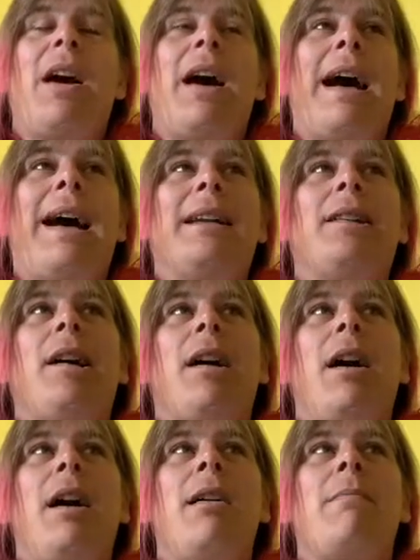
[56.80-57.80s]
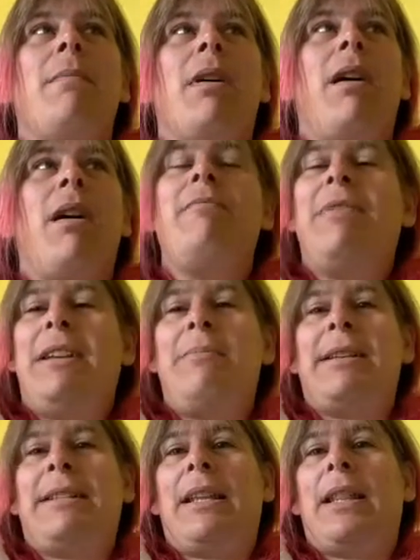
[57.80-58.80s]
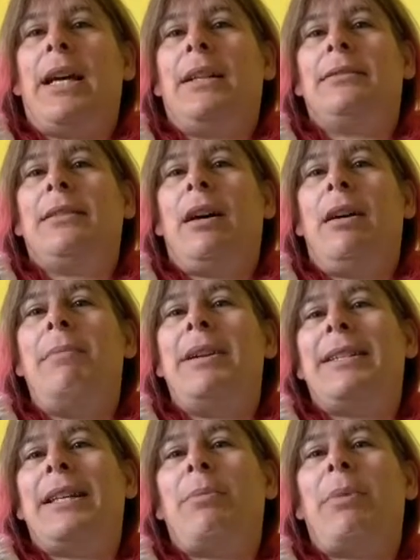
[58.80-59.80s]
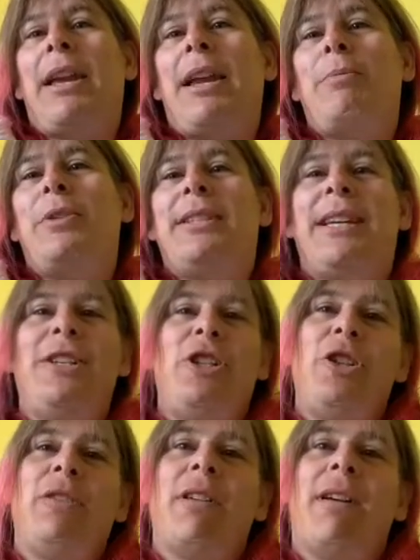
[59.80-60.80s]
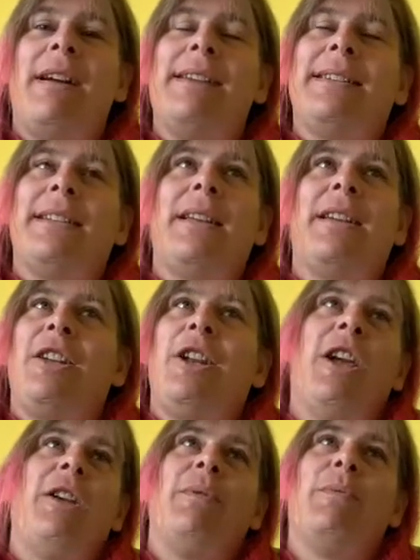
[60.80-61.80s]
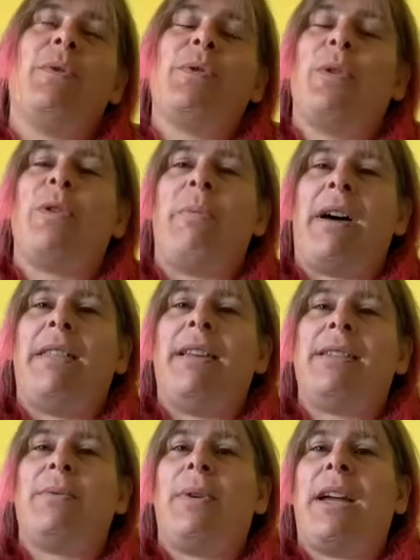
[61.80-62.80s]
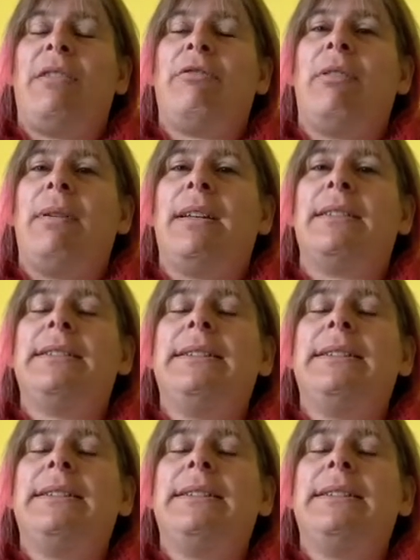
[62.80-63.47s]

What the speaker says: And I'm really missing that. I'm missing being able to say to you guys, we'll talk about this, we'll get through it.